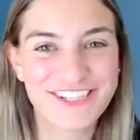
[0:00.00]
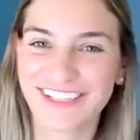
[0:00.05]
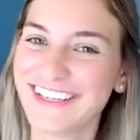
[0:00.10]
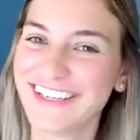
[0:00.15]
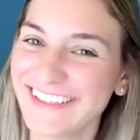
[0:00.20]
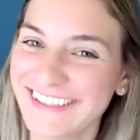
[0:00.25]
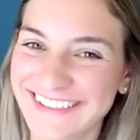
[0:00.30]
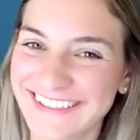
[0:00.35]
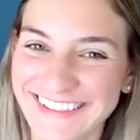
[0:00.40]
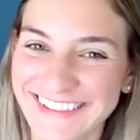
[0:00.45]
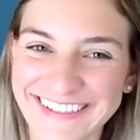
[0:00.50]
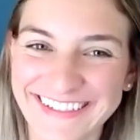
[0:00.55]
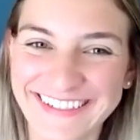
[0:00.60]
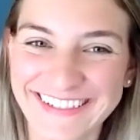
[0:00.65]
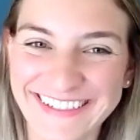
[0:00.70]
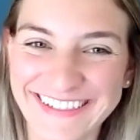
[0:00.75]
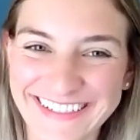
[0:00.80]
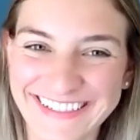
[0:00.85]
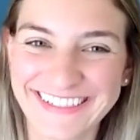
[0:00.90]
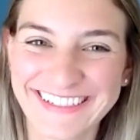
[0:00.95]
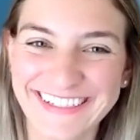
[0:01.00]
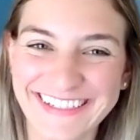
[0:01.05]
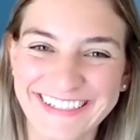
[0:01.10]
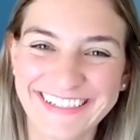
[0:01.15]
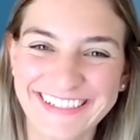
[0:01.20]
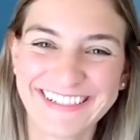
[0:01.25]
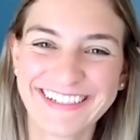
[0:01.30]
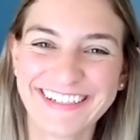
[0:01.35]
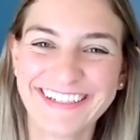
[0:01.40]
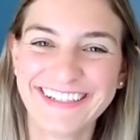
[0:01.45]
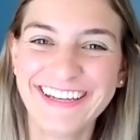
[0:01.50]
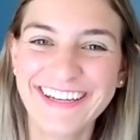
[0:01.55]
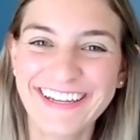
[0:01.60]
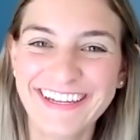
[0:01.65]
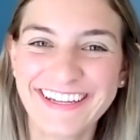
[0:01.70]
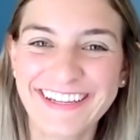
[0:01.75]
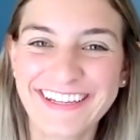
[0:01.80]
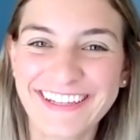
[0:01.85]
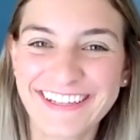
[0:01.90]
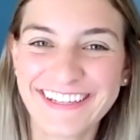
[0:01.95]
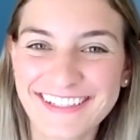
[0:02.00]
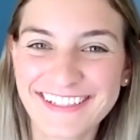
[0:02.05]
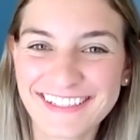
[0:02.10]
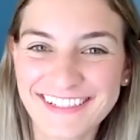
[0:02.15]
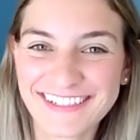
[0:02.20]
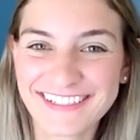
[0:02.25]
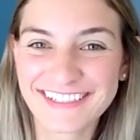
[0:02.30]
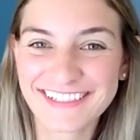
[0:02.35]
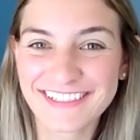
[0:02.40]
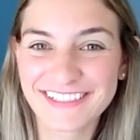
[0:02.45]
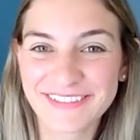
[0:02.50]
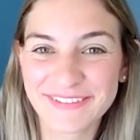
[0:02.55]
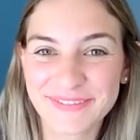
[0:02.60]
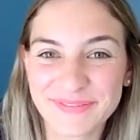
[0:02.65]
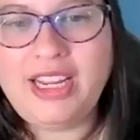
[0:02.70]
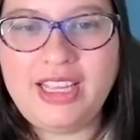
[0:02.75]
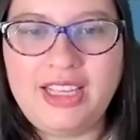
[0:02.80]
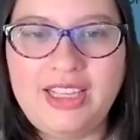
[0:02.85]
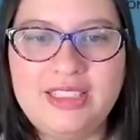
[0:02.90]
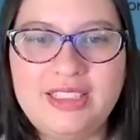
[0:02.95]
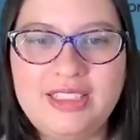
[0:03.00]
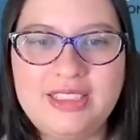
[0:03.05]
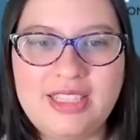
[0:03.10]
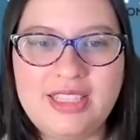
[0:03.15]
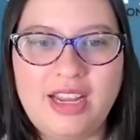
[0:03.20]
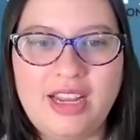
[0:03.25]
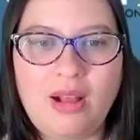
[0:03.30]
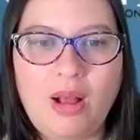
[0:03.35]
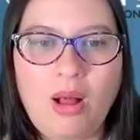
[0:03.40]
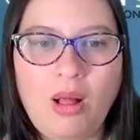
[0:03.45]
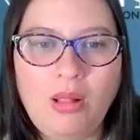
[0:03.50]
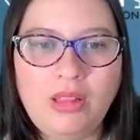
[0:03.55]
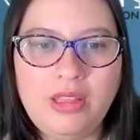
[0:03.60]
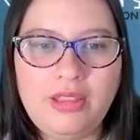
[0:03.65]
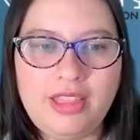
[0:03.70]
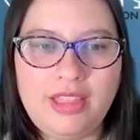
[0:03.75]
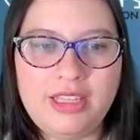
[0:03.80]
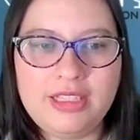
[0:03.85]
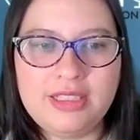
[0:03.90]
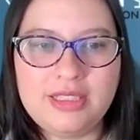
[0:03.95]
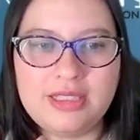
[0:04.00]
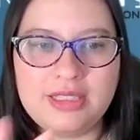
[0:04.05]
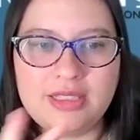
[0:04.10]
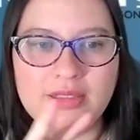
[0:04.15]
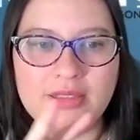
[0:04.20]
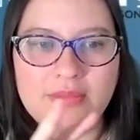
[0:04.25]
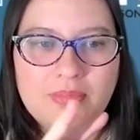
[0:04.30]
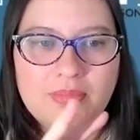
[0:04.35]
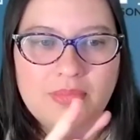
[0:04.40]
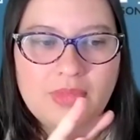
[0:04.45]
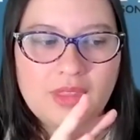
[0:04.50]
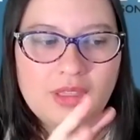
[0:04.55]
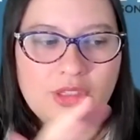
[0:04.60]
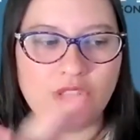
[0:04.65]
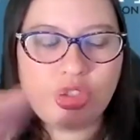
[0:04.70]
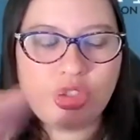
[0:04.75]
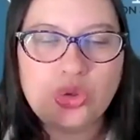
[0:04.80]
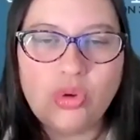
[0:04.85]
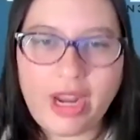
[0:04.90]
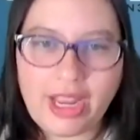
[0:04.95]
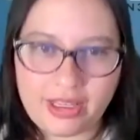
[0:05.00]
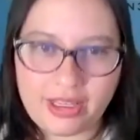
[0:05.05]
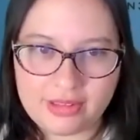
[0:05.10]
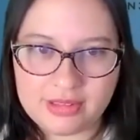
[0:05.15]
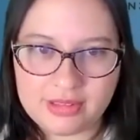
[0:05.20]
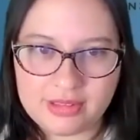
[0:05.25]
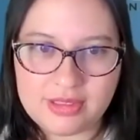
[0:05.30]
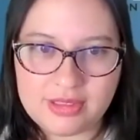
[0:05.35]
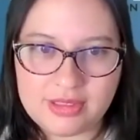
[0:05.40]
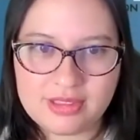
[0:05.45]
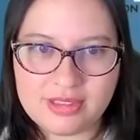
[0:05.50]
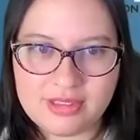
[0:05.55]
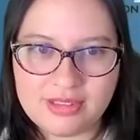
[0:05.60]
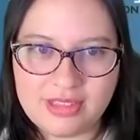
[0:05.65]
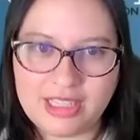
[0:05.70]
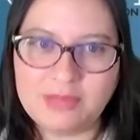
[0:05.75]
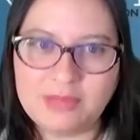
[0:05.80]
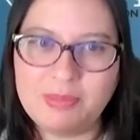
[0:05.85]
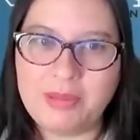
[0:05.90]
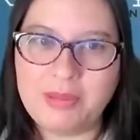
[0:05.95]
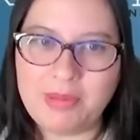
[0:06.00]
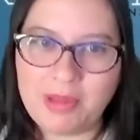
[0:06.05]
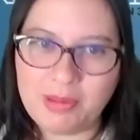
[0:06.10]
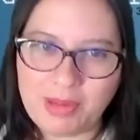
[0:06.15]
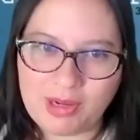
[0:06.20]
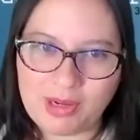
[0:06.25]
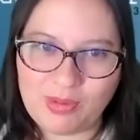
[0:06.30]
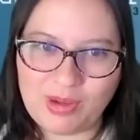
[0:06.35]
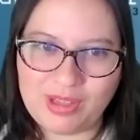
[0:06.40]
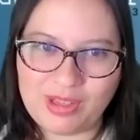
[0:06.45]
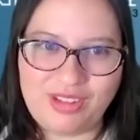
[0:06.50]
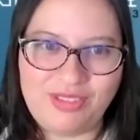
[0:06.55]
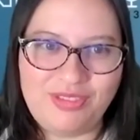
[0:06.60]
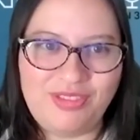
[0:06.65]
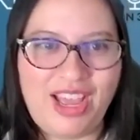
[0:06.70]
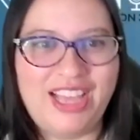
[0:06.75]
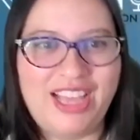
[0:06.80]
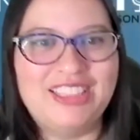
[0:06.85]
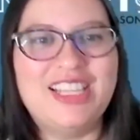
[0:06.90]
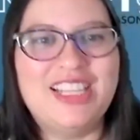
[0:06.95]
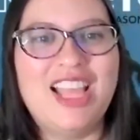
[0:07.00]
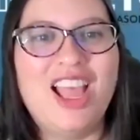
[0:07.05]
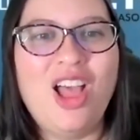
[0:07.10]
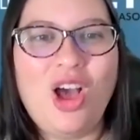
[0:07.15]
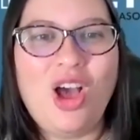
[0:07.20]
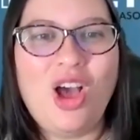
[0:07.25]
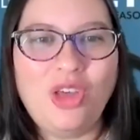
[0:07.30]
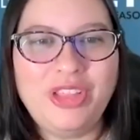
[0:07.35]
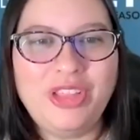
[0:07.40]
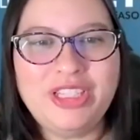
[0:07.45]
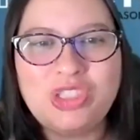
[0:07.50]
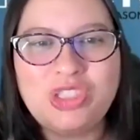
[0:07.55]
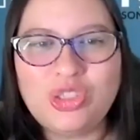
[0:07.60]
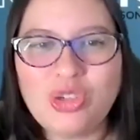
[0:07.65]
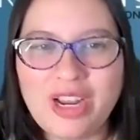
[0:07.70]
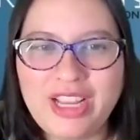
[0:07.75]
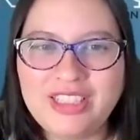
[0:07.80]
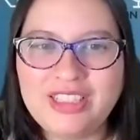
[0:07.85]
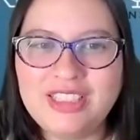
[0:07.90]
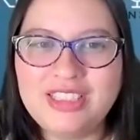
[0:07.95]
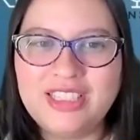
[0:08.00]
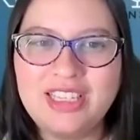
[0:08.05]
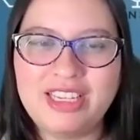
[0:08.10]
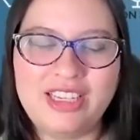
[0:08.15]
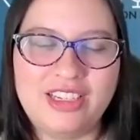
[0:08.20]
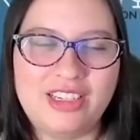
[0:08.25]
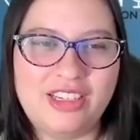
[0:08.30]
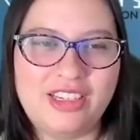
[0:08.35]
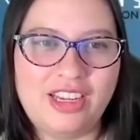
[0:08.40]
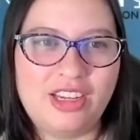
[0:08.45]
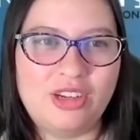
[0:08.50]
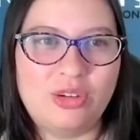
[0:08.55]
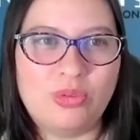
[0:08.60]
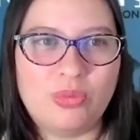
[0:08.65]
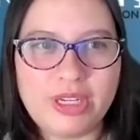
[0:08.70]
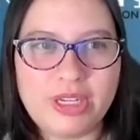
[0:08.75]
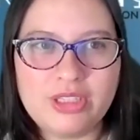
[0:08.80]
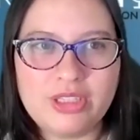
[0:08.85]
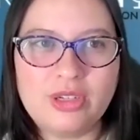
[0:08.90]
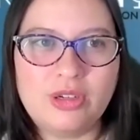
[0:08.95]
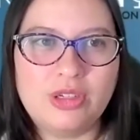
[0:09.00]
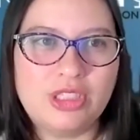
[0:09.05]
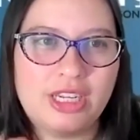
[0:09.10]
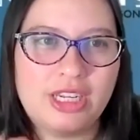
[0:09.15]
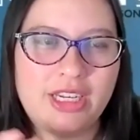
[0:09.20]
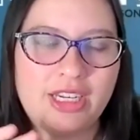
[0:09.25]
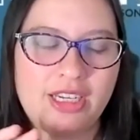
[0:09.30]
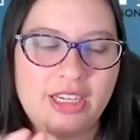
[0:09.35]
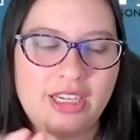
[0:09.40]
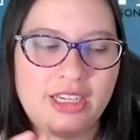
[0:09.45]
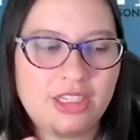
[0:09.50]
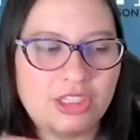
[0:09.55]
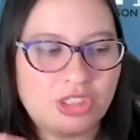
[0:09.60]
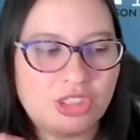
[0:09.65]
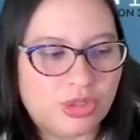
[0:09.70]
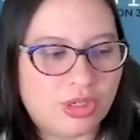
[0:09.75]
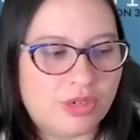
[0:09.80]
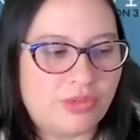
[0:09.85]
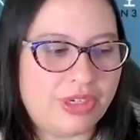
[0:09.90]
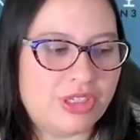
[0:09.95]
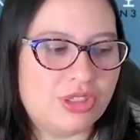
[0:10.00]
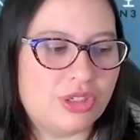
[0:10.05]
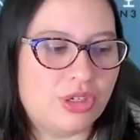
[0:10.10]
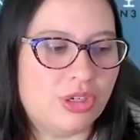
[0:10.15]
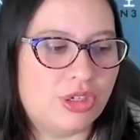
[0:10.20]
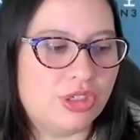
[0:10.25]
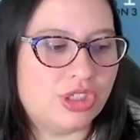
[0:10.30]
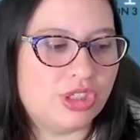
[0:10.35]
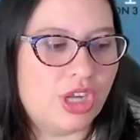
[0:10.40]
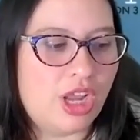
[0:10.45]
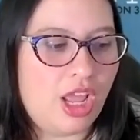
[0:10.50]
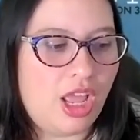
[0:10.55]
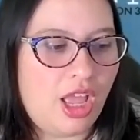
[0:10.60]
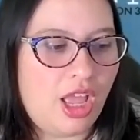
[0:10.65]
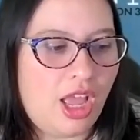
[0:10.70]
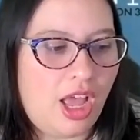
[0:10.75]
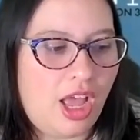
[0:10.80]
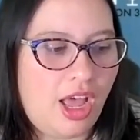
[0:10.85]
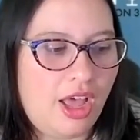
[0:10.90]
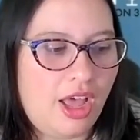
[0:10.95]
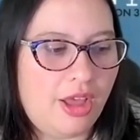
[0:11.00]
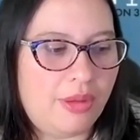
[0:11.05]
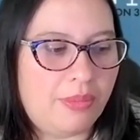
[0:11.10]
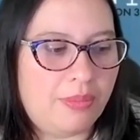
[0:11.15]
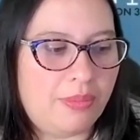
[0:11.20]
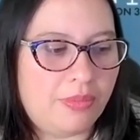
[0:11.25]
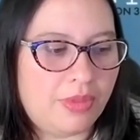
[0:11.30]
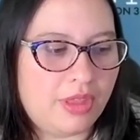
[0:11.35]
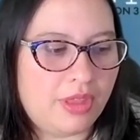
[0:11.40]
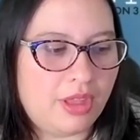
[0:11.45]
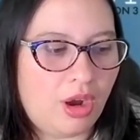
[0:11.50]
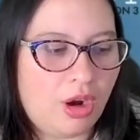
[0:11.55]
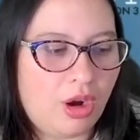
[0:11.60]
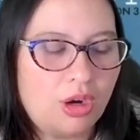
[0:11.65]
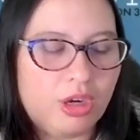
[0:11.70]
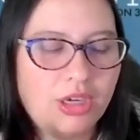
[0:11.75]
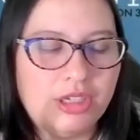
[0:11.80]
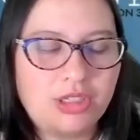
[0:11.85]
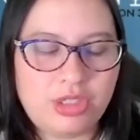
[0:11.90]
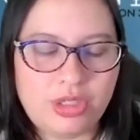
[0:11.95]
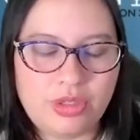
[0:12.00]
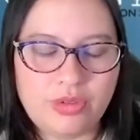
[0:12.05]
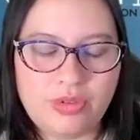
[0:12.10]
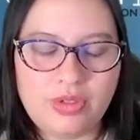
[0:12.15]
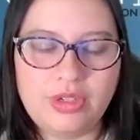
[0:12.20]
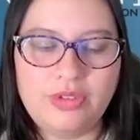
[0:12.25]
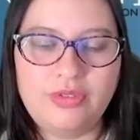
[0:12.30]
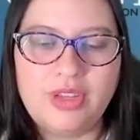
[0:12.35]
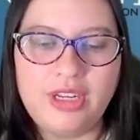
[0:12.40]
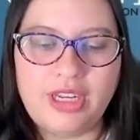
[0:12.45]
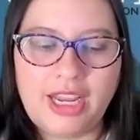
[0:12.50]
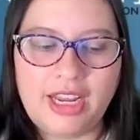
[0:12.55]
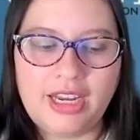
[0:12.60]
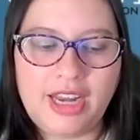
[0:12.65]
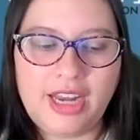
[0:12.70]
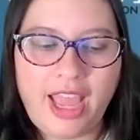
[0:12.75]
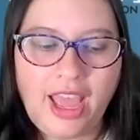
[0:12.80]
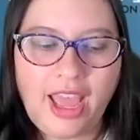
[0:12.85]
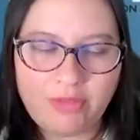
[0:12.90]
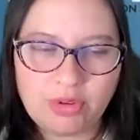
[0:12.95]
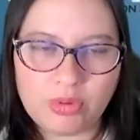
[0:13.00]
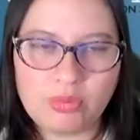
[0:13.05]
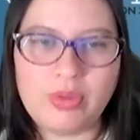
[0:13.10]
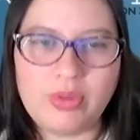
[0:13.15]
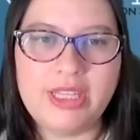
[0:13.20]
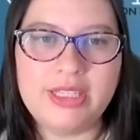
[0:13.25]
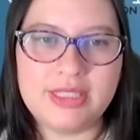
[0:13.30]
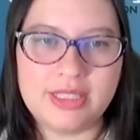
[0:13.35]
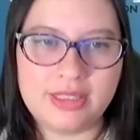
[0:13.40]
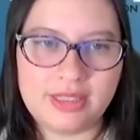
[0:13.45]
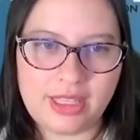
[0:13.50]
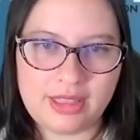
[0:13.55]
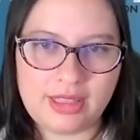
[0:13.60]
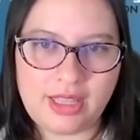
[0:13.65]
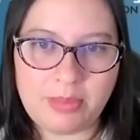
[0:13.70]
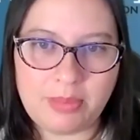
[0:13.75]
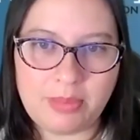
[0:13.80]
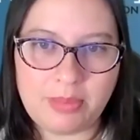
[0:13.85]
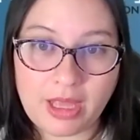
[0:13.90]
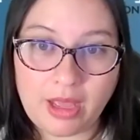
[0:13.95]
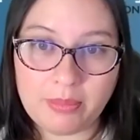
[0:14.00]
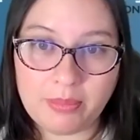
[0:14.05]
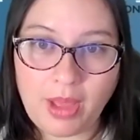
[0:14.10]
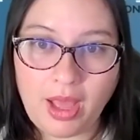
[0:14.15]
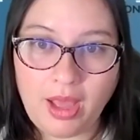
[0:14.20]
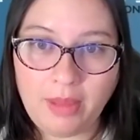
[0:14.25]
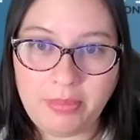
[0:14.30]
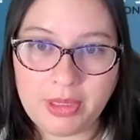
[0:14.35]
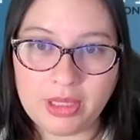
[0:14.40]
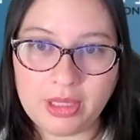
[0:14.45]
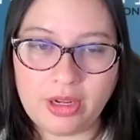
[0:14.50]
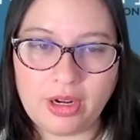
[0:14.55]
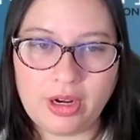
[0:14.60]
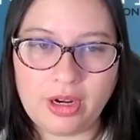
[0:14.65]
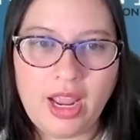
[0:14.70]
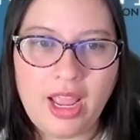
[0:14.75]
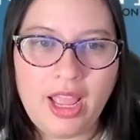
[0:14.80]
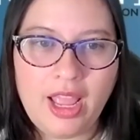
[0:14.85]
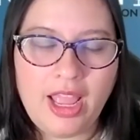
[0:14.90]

your, choices. um, but all the, the point is that all of these trends, that's maybe a better word than fads, all these trends in, in research and in industry research um, are intuitive and, and have a reason that they become popular.